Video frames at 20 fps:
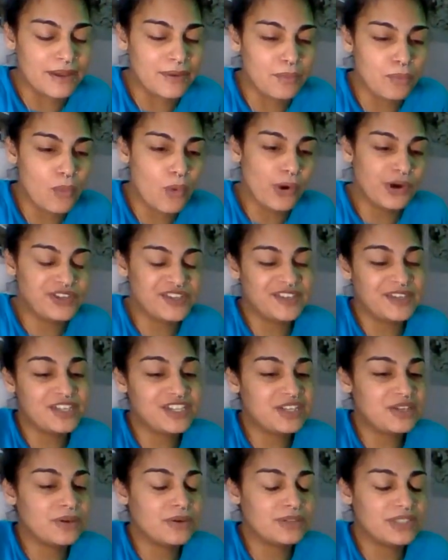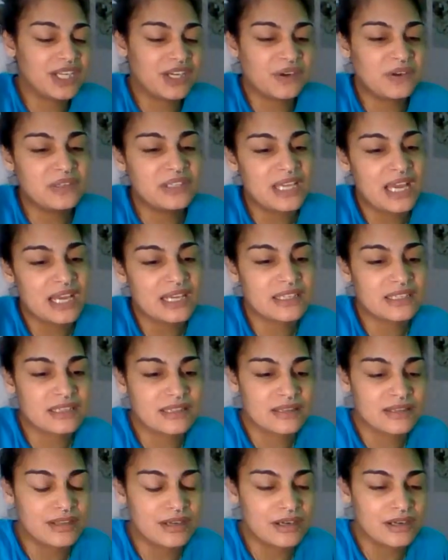more traditional tarot decks,
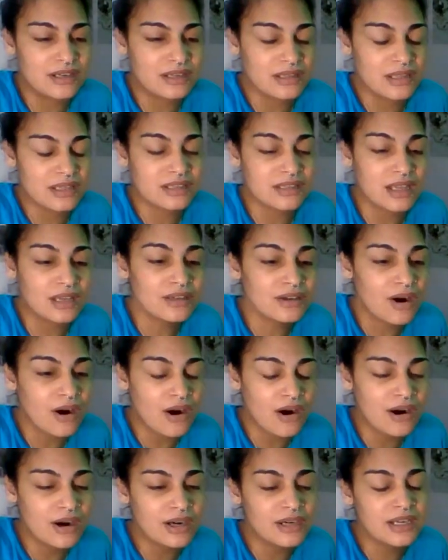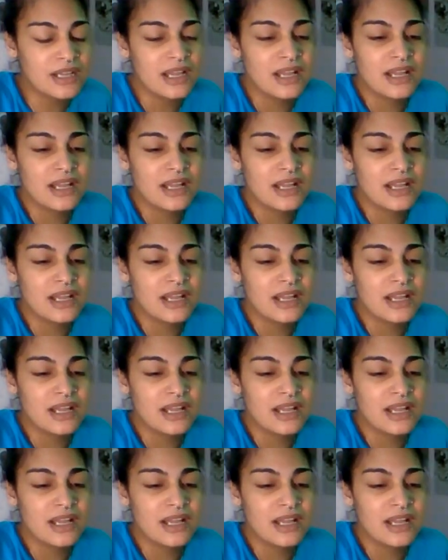they're the Sun card.